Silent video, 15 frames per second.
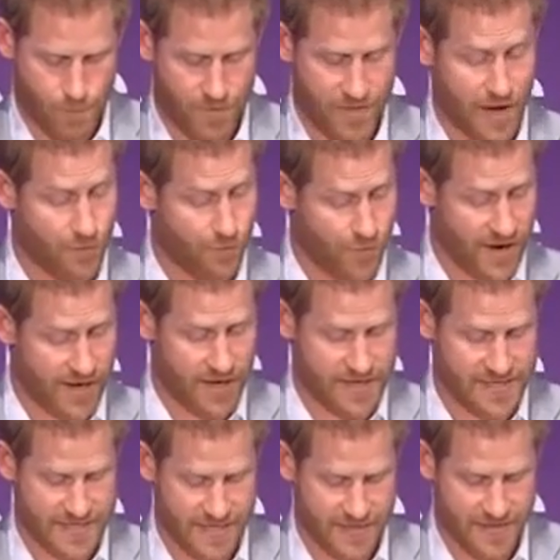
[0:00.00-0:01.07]
without
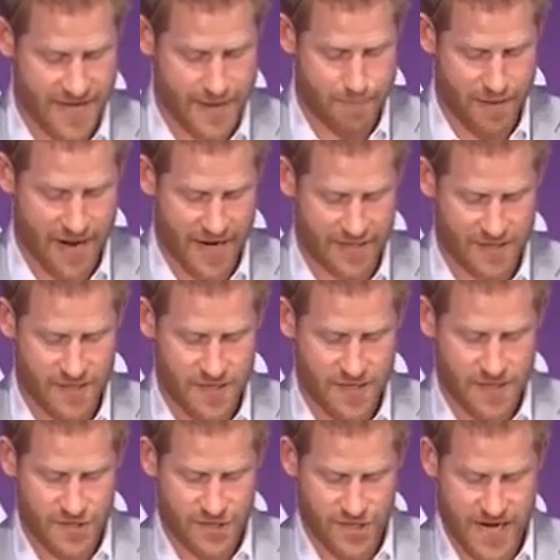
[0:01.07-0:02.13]
realising the impact
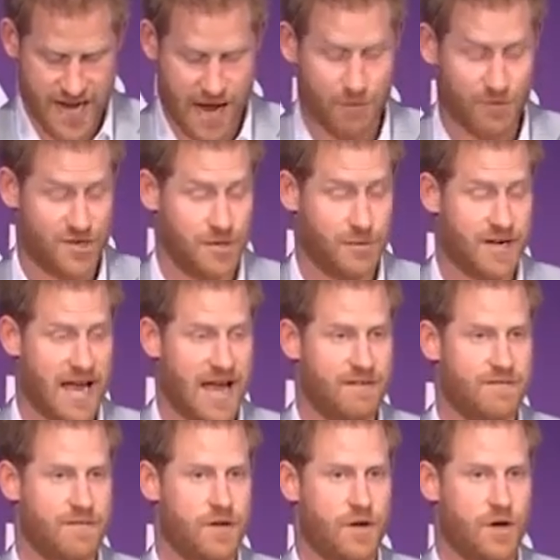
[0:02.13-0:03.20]
she would
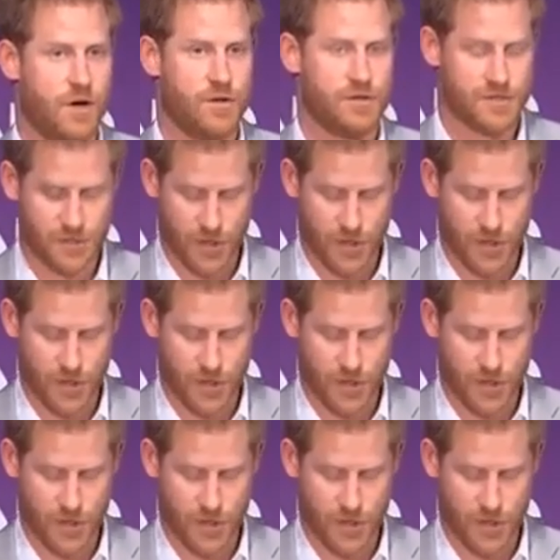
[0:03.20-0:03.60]
have on